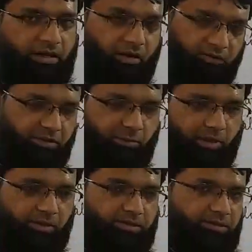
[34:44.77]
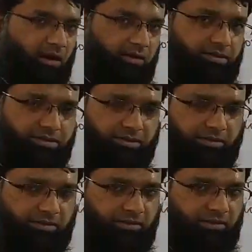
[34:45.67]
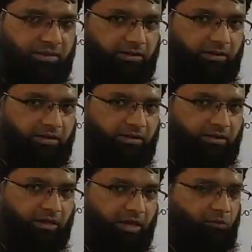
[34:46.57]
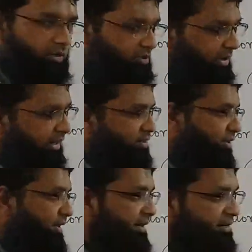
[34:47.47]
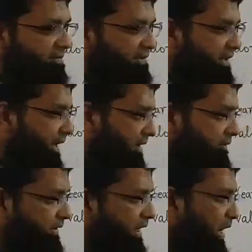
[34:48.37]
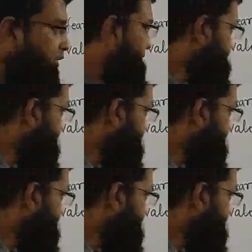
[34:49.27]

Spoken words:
after the battle starts, in which direction and with how much